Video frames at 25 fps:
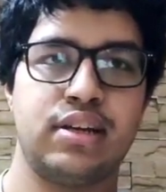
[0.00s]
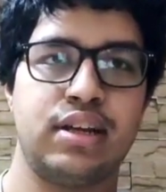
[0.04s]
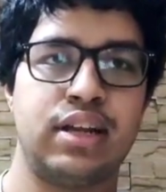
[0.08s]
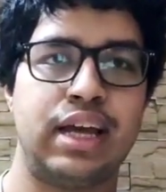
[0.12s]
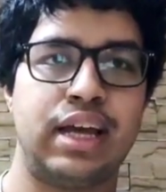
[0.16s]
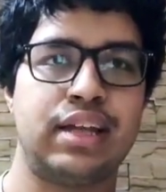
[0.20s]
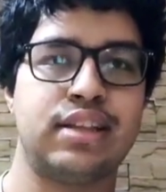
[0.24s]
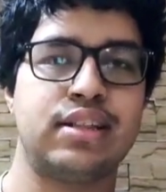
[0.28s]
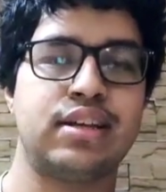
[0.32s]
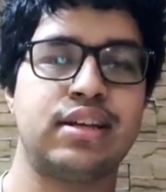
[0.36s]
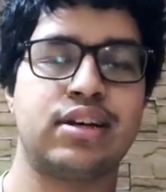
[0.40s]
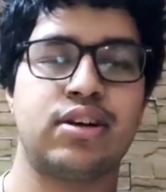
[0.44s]

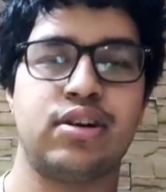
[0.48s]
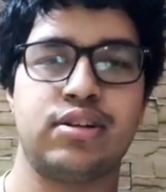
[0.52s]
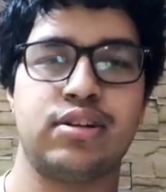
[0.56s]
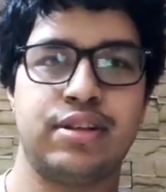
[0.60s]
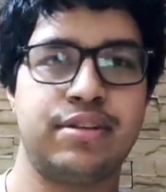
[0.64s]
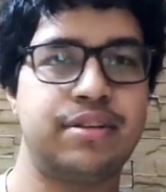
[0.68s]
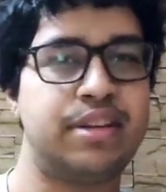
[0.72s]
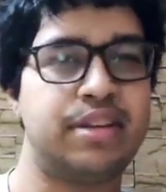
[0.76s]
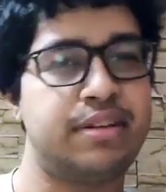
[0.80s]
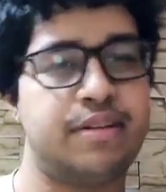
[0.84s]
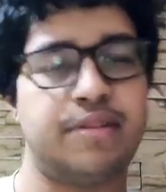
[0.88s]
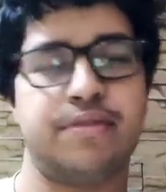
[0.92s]
like there are
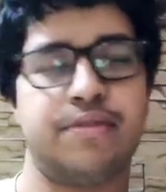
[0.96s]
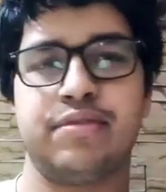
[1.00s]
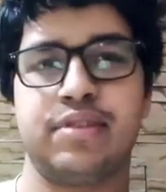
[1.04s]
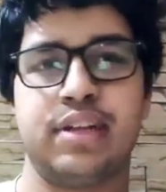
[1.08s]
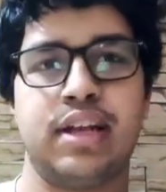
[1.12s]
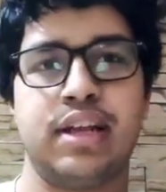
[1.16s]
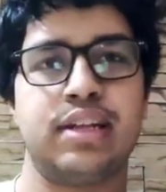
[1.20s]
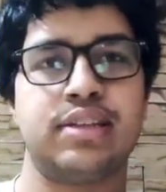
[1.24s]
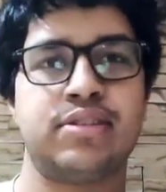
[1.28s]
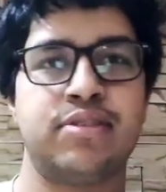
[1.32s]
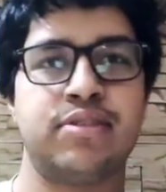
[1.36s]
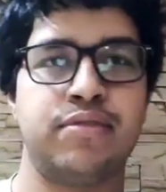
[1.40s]

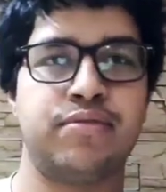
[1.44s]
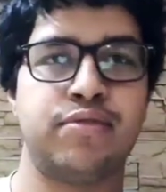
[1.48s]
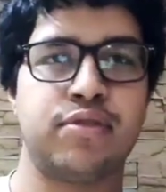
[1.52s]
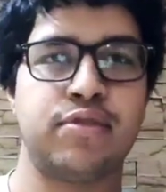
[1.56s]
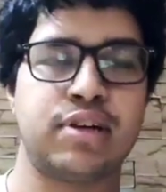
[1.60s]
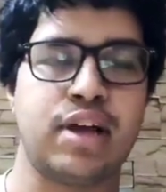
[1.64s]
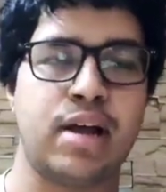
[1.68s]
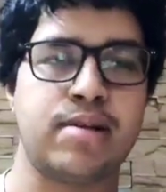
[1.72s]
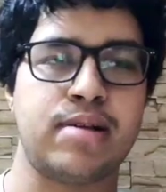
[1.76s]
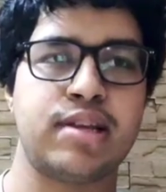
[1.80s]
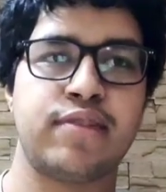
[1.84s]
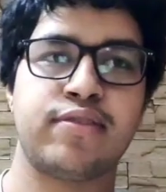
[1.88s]

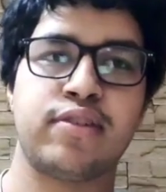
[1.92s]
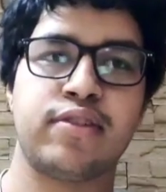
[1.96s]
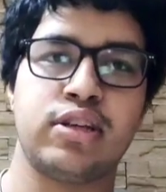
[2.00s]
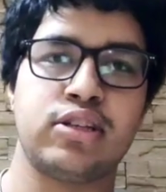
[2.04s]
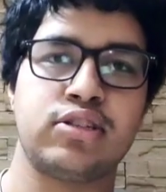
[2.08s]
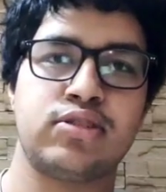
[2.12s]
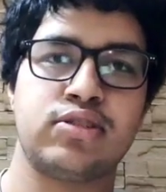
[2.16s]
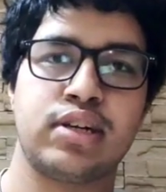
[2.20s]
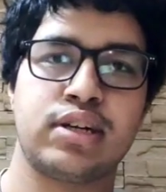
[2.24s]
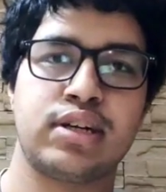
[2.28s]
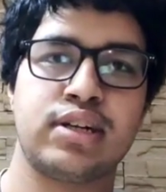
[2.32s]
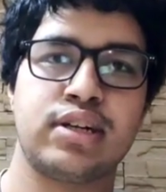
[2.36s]
3-4 types of
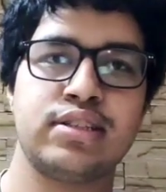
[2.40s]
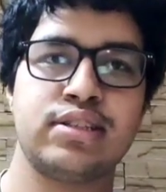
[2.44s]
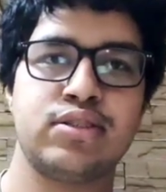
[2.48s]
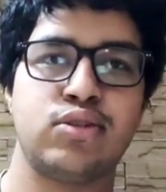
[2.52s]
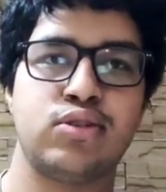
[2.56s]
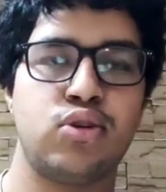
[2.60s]
constructors.